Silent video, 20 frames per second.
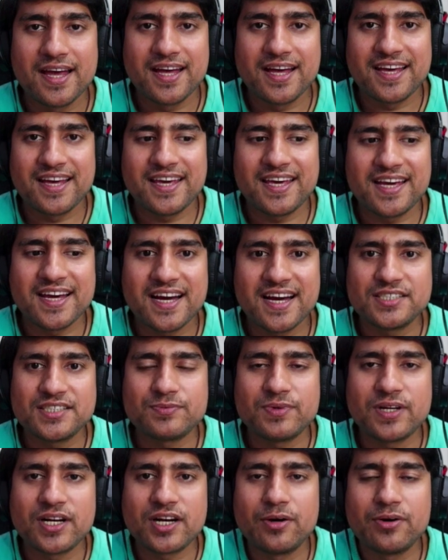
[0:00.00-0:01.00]
Hey guys,
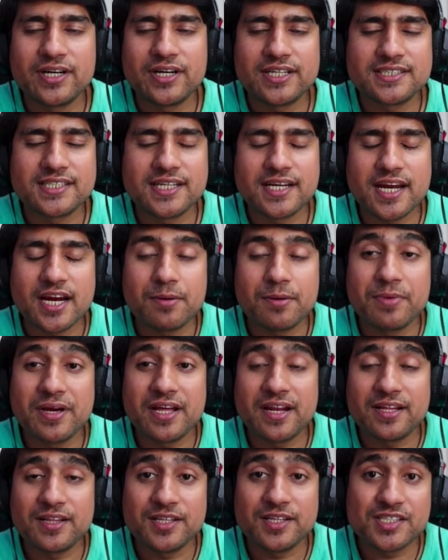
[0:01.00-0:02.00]
welcome to Testing Academy, and
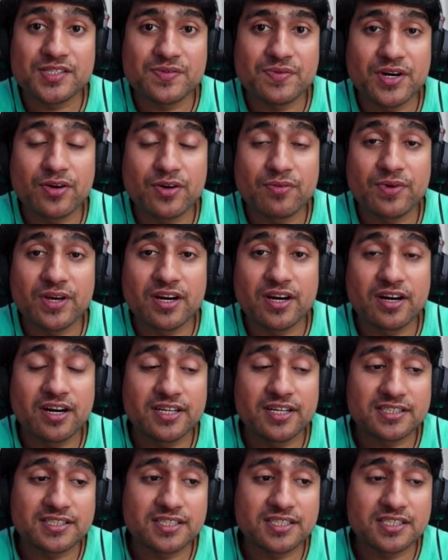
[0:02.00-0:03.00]
in this video we're going to
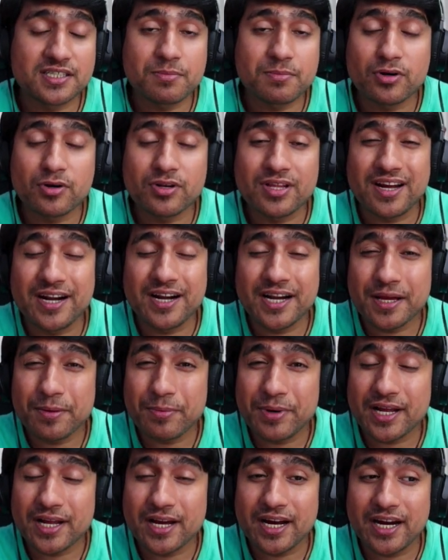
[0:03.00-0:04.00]
discuss about the
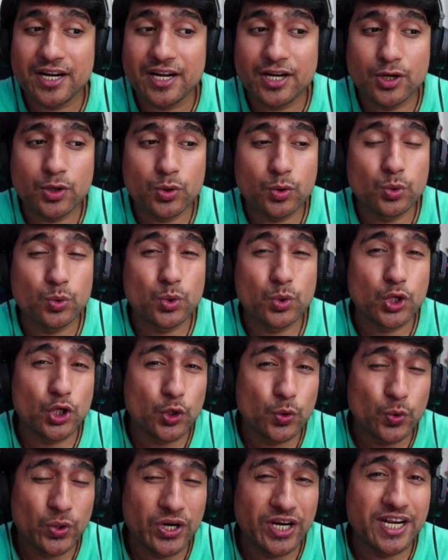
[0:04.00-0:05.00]
ultimate guide to
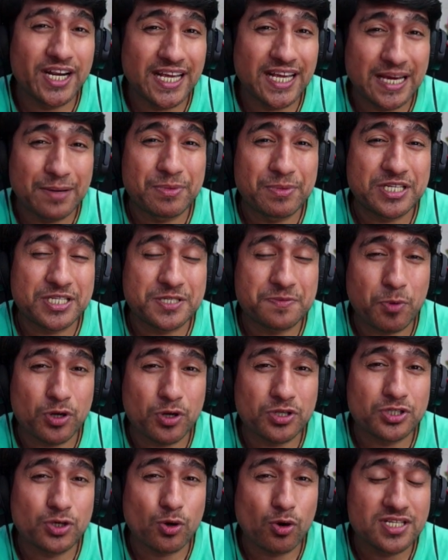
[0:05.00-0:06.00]
QA team
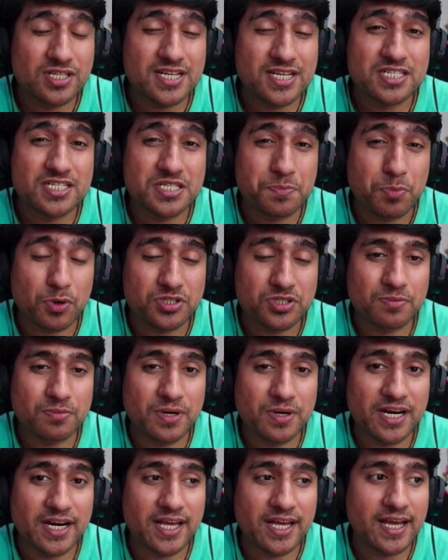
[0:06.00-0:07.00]
response roles and
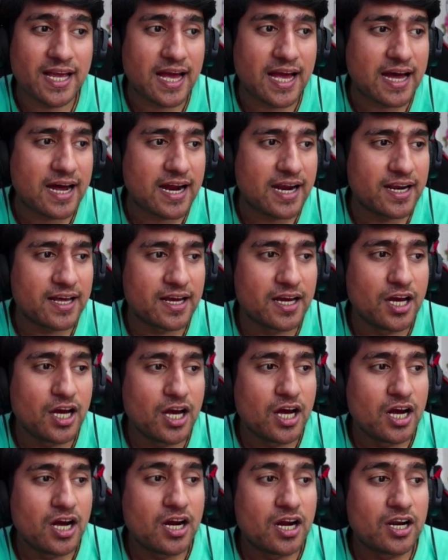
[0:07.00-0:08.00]
responsibility. And
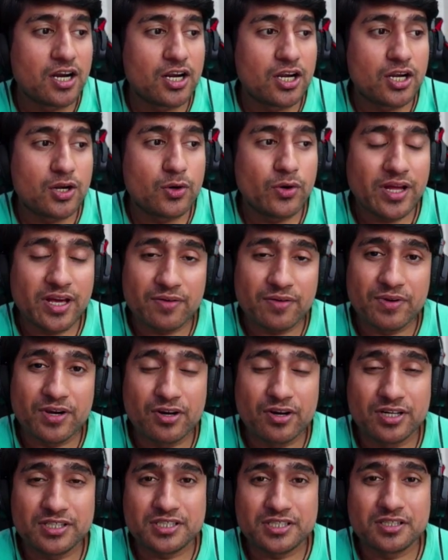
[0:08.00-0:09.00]
today we're going
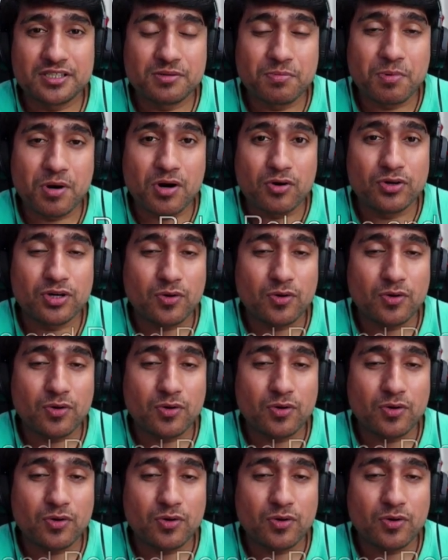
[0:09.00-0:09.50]
to discuss about